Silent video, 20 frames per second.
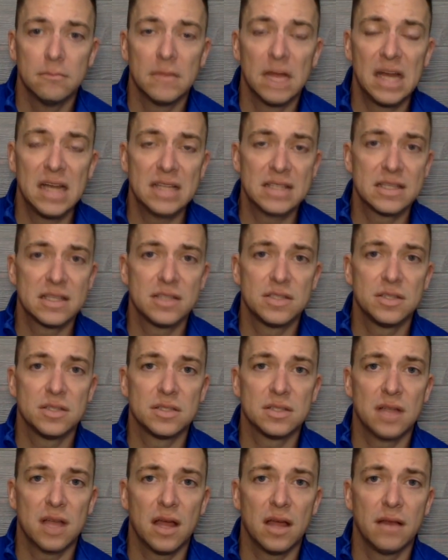And it sets you
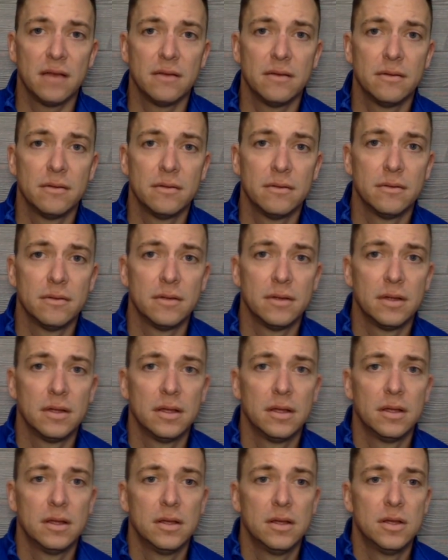aside.
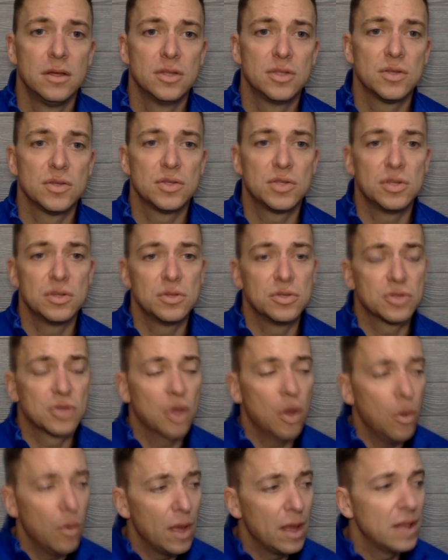So it's huge.
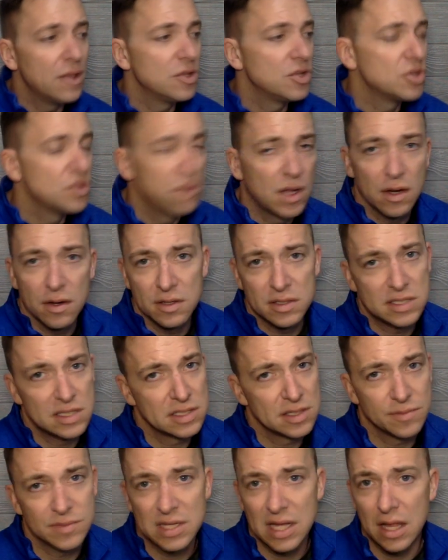Go and do
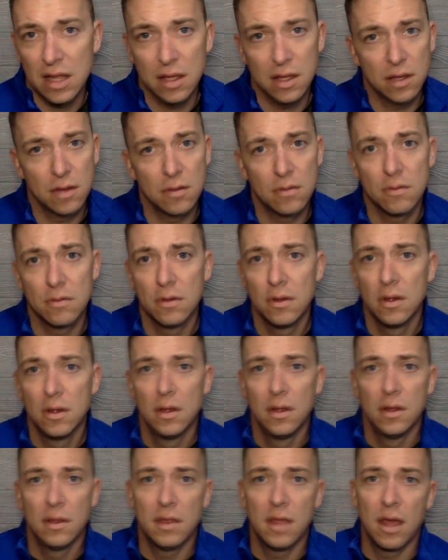guarantees. I'm telling you,
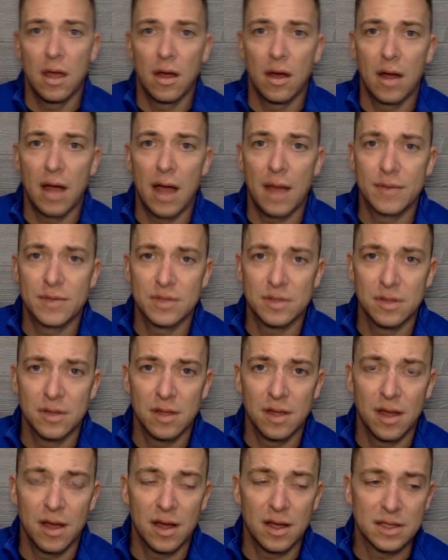they are
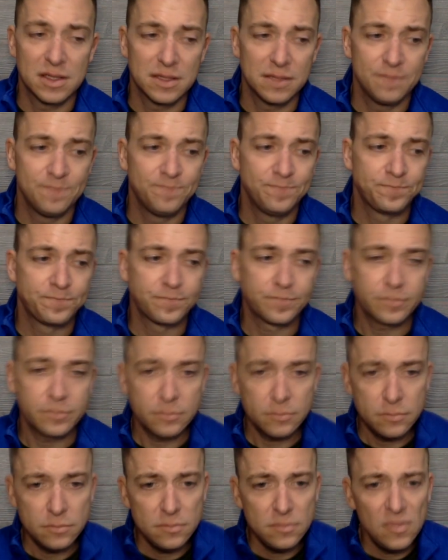absolutely awesome.
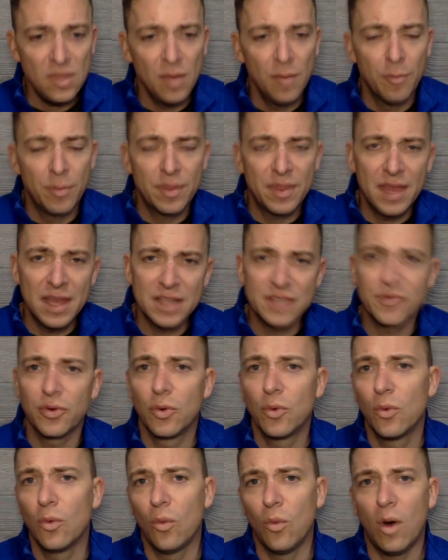But thanks
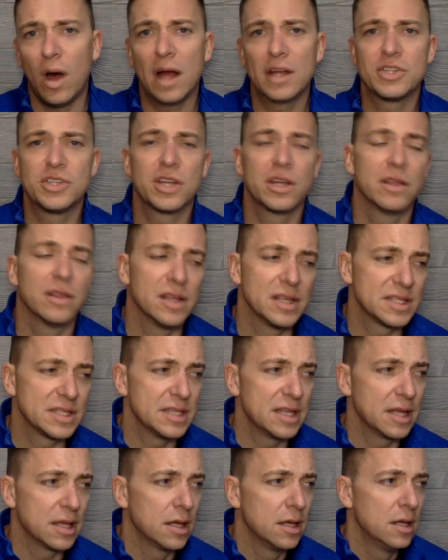for watching and
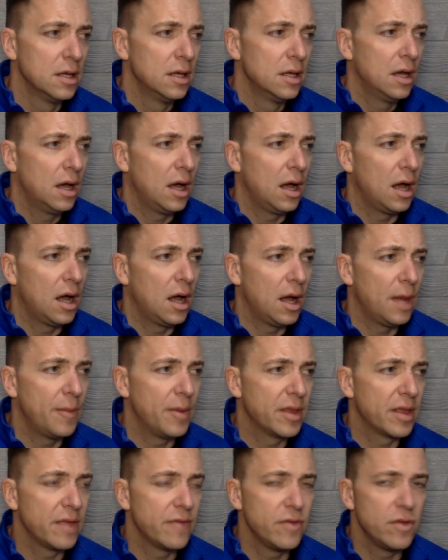listening. Uh, I'm
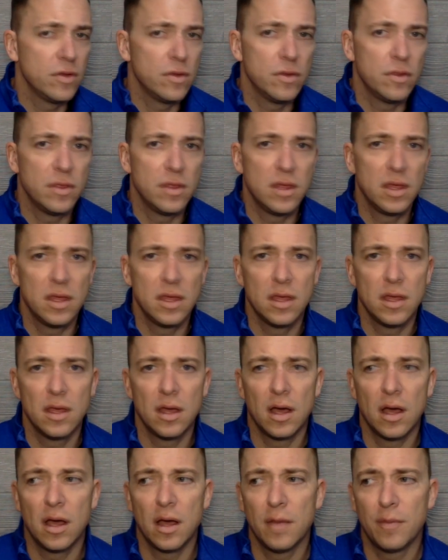going to give you the
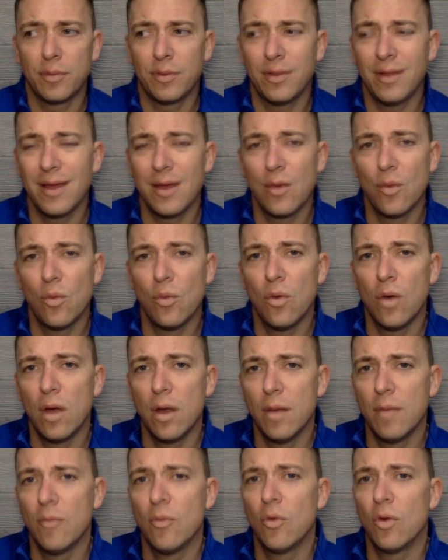uh, plight
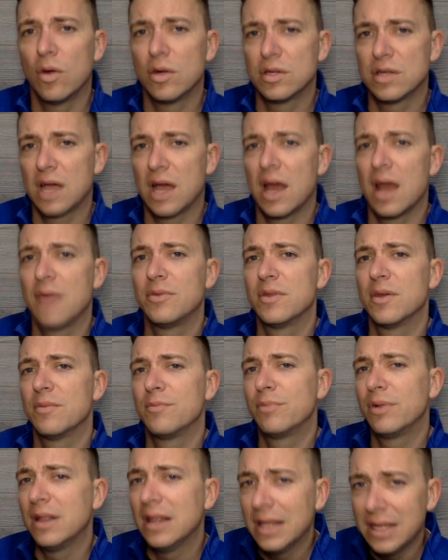one more time to
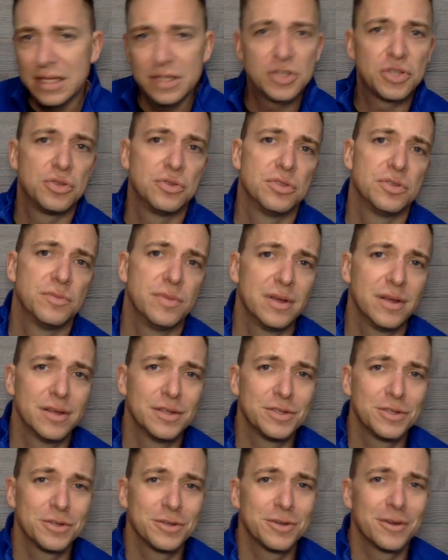please choose me
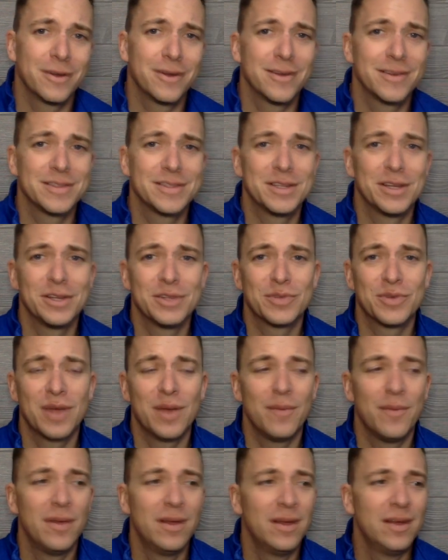as your uh, sales
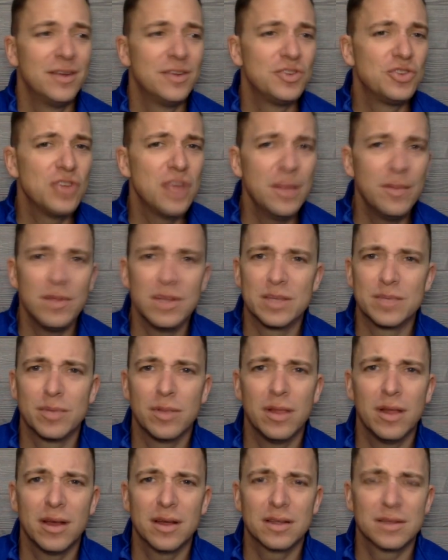rep. Shameless
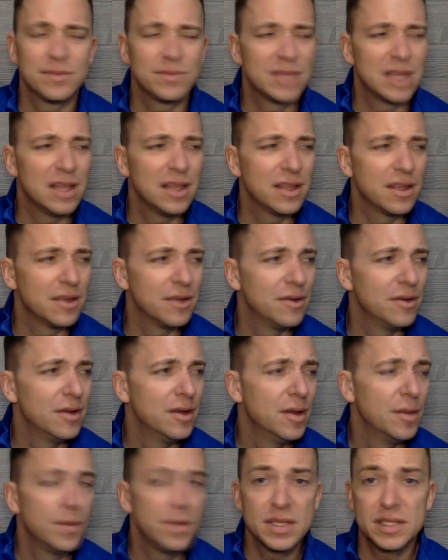plugs, I'm telling you.
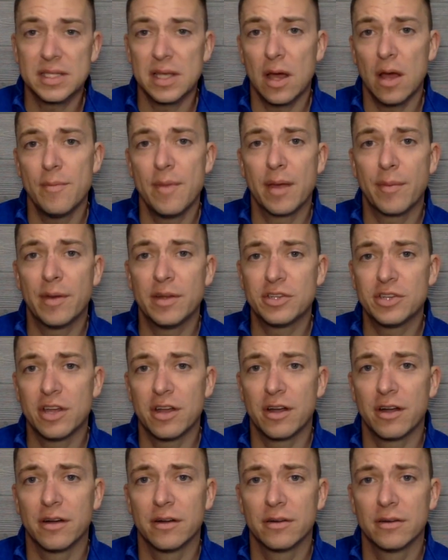But this is how I make my
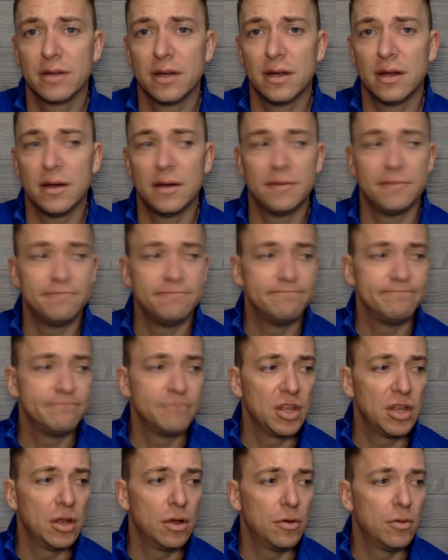cheddar. Um,
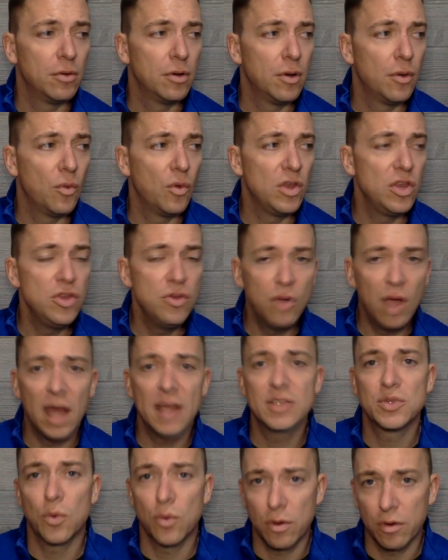you know, when you
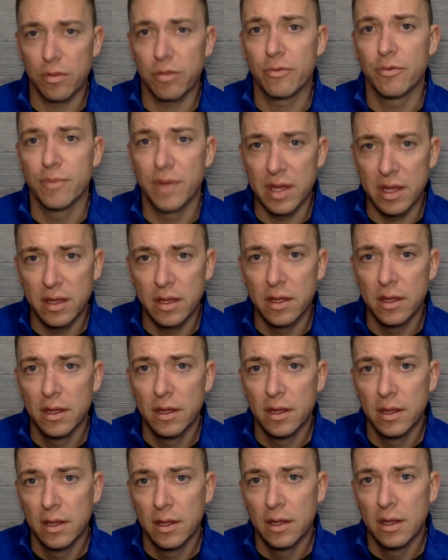guys order through me,
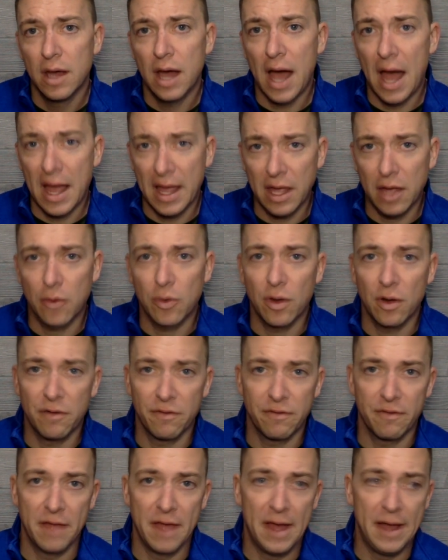I get
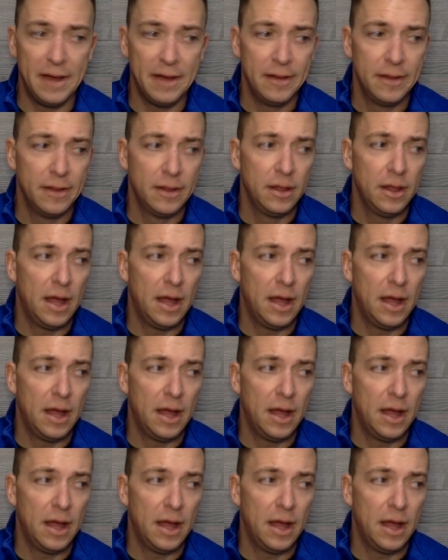credit for that.